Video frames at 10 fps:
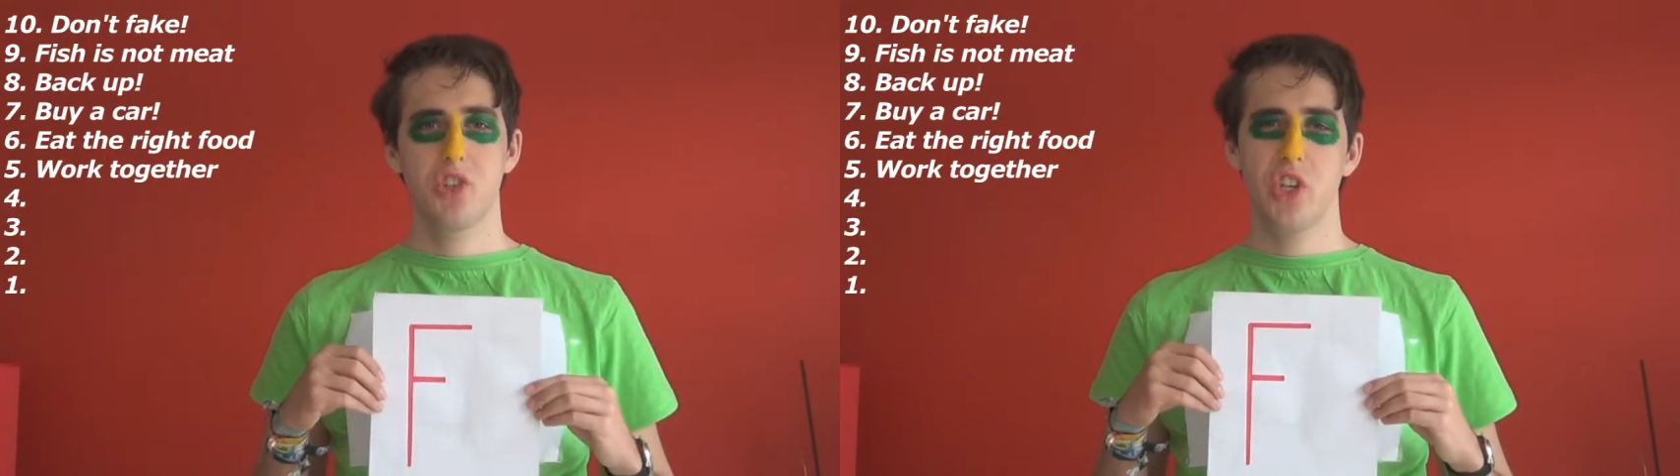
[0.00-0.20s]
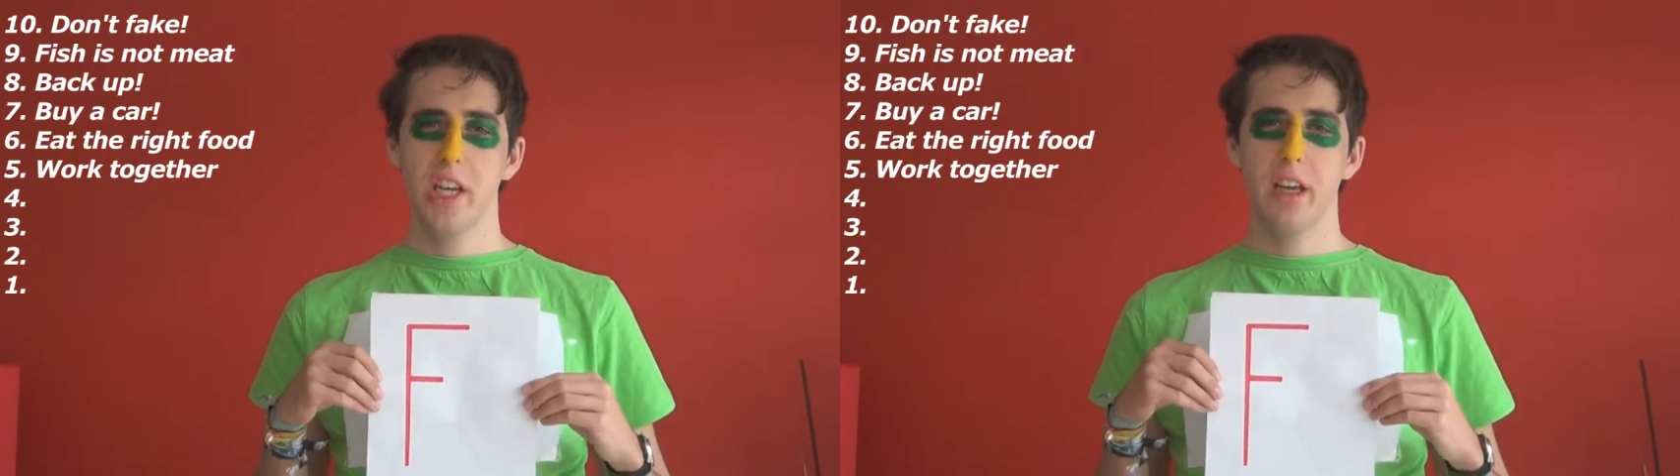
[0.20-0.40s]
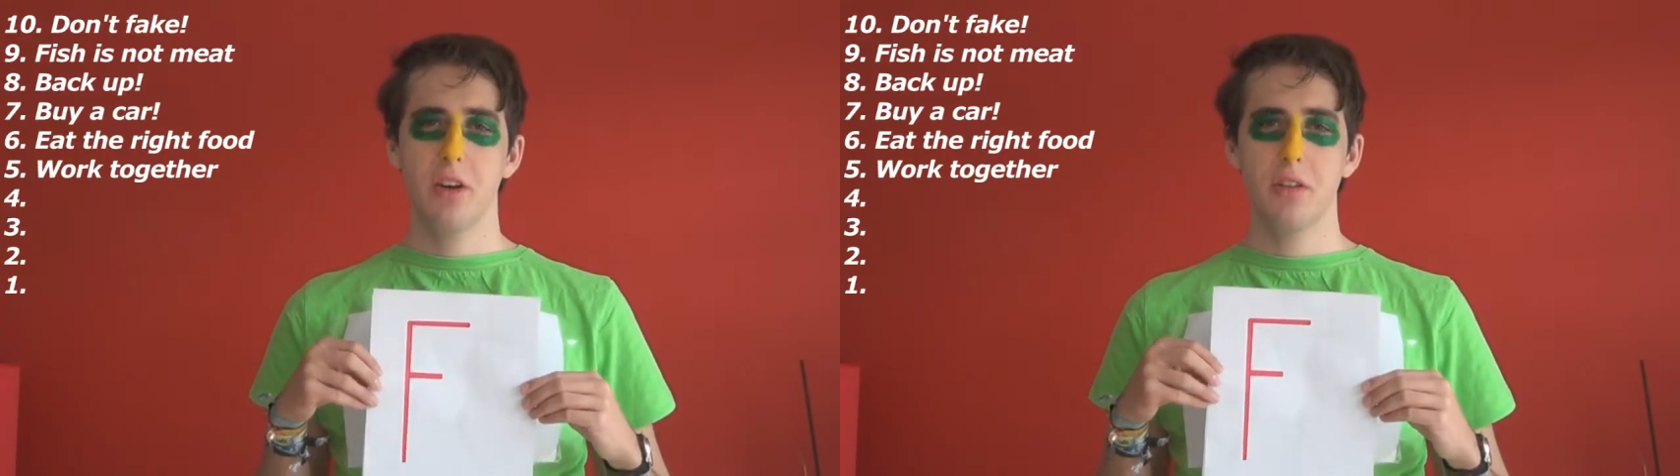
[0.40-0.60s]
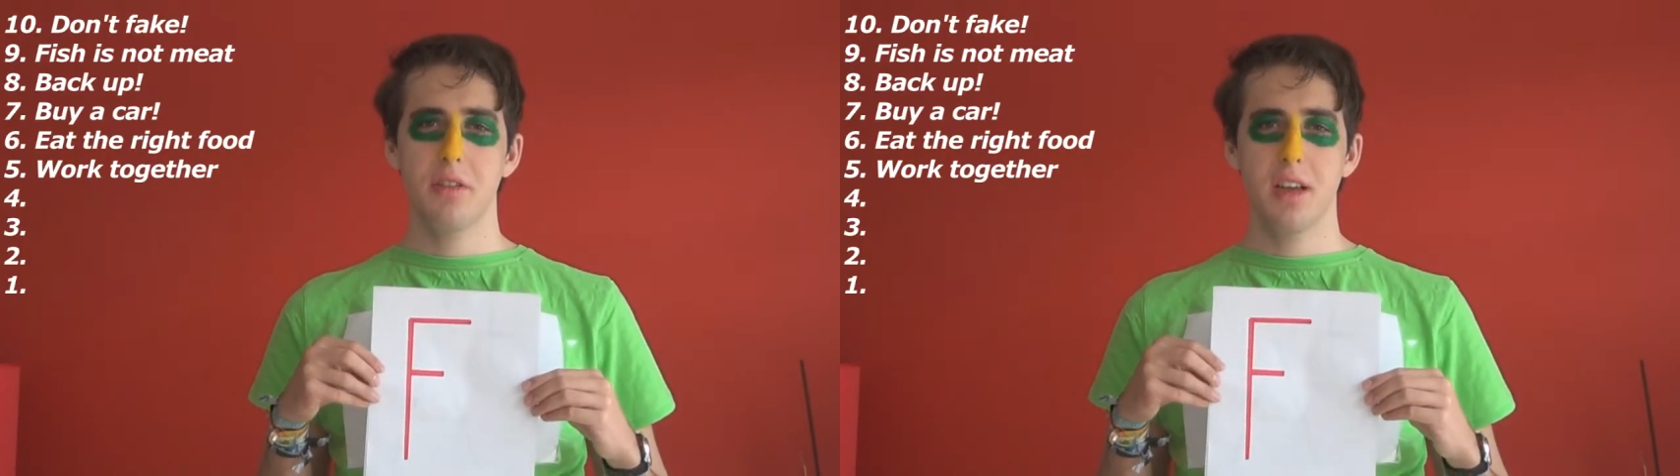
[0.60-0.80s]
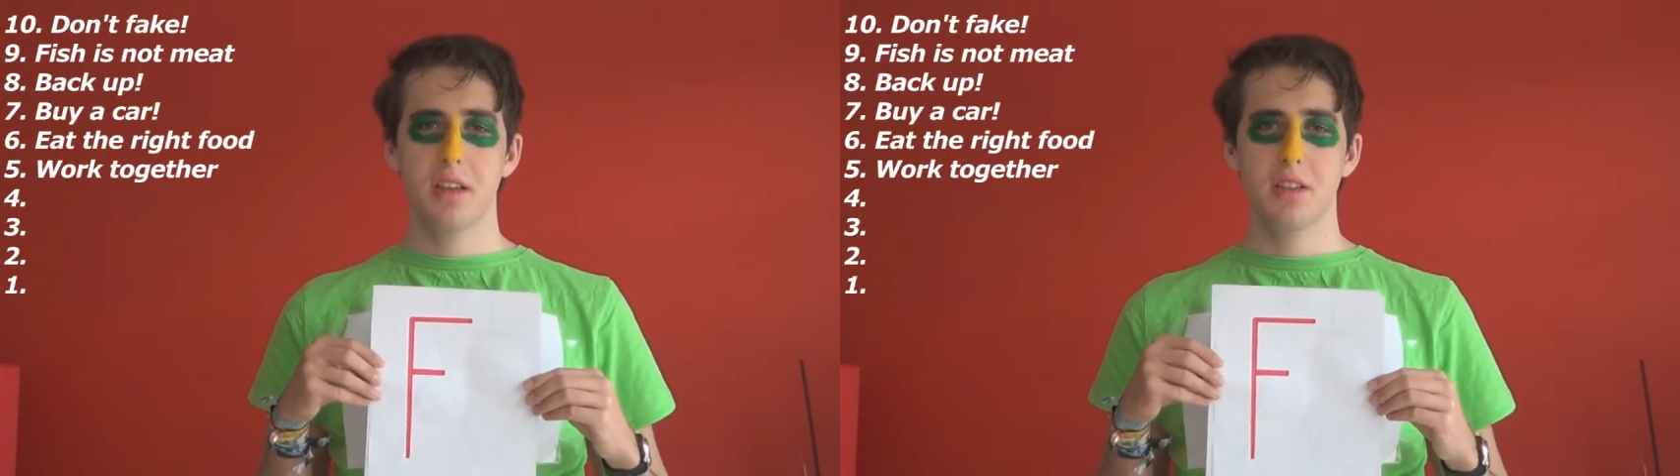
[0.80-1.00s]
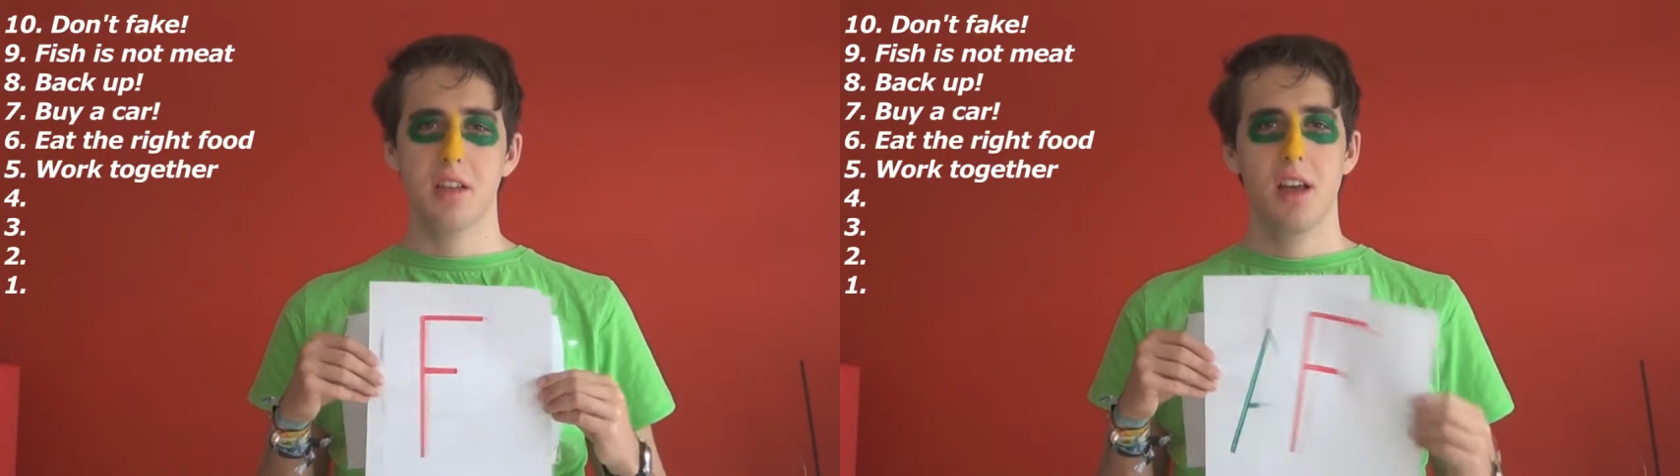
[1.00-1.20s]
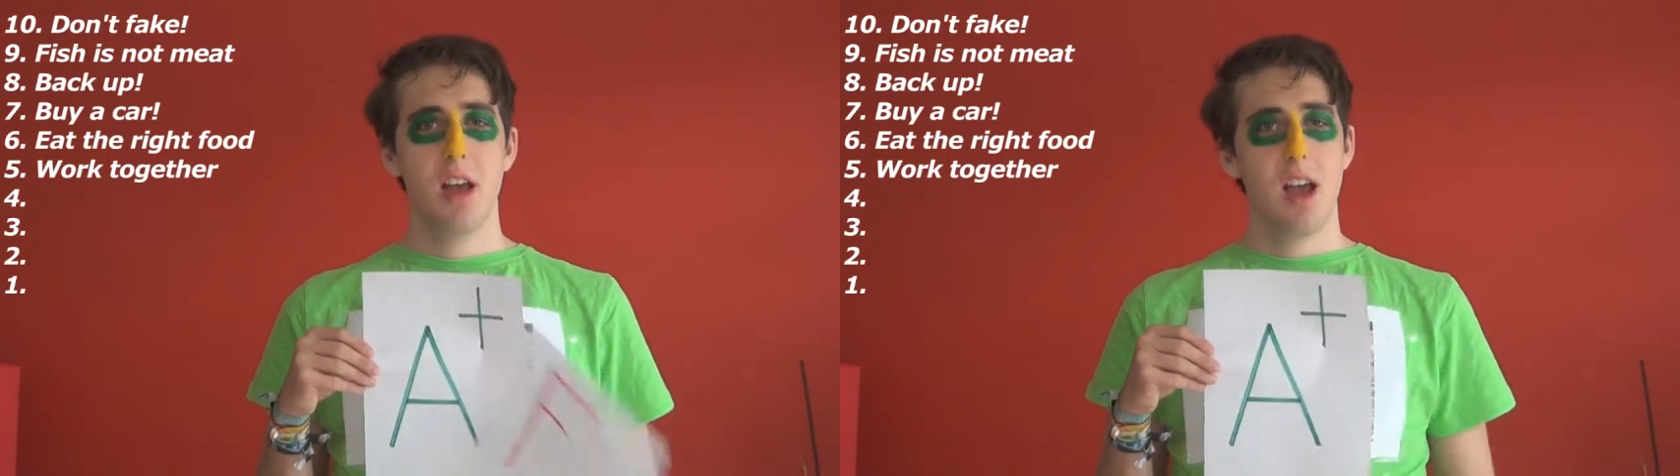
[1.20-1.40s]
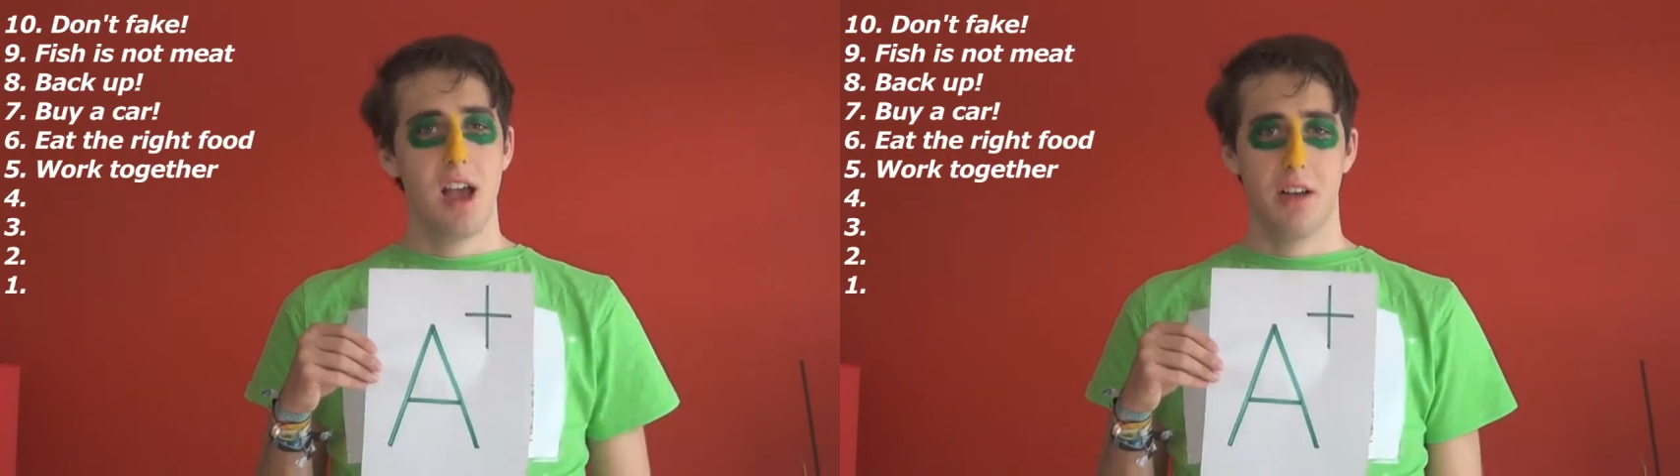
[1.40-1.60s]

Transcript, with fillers: cheating on a test